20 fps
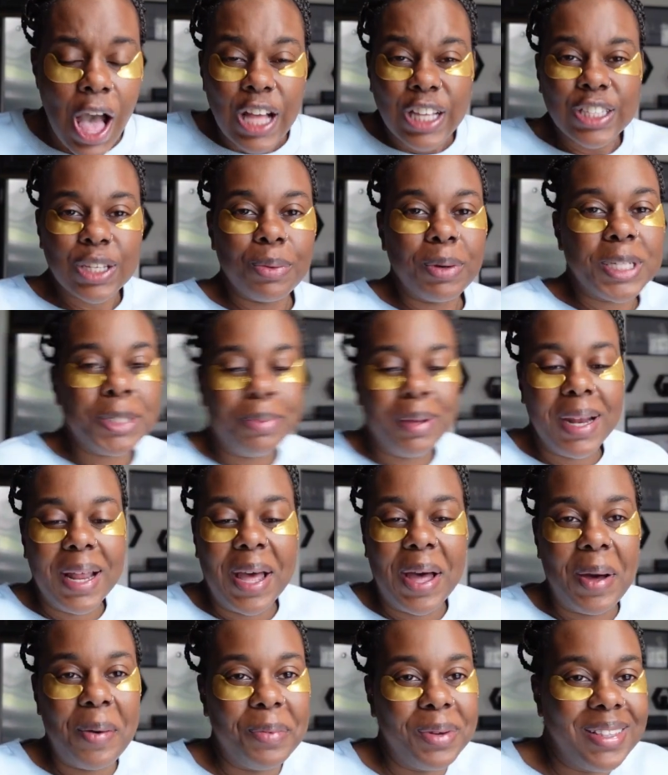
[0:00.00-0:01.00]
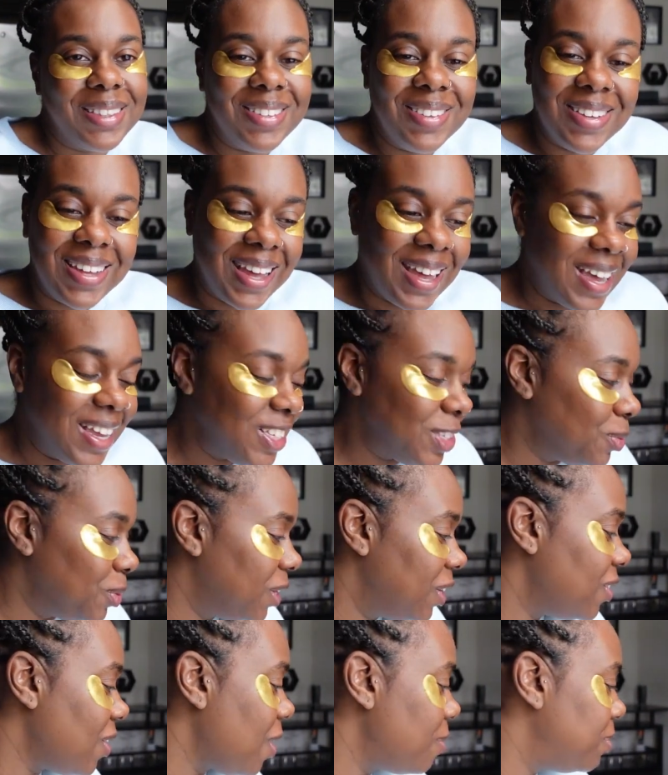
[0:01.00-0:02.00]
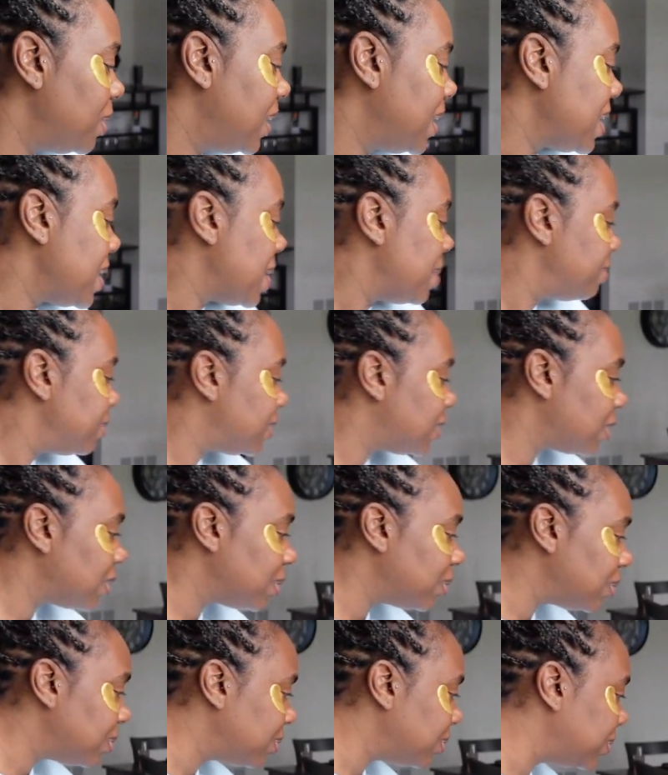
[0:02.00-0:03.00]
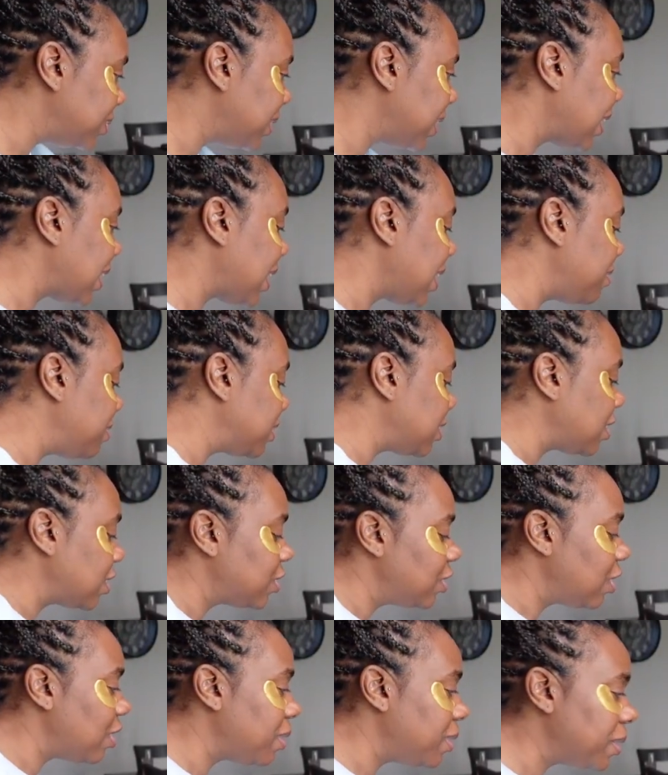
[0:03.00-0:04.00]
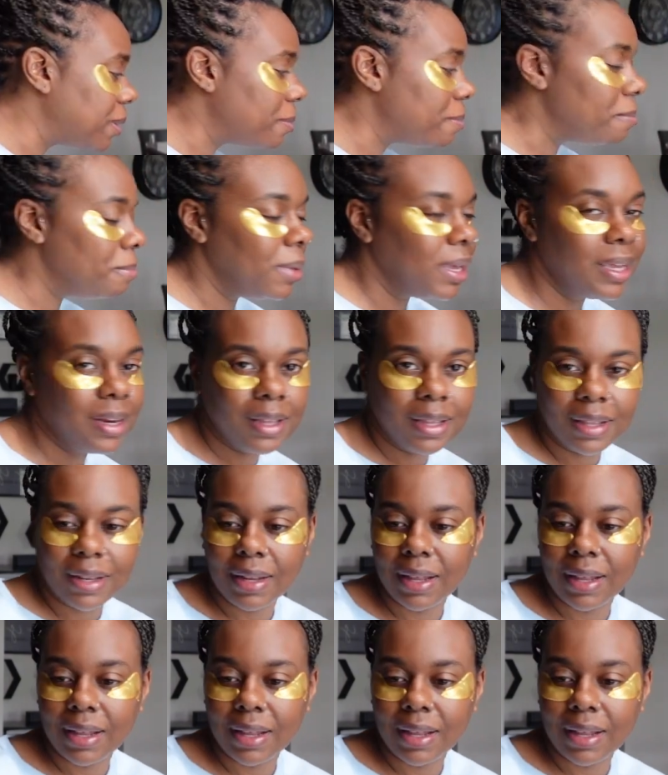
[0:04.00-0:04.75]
So what's been up with you guys? What have y'all been up to? Like, I haven't talked to y'all in a minute.